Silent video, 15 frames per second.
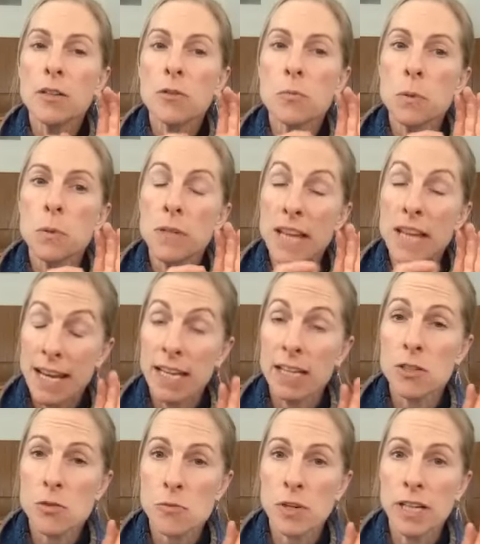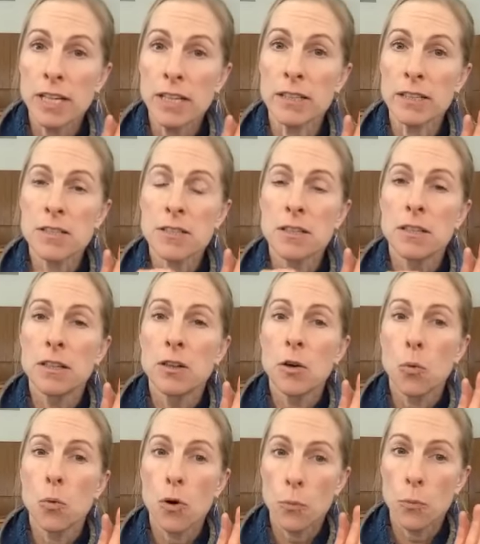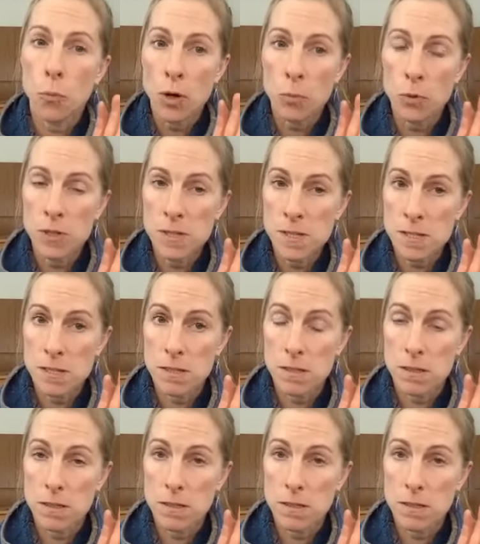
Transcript: and we would handwrite what was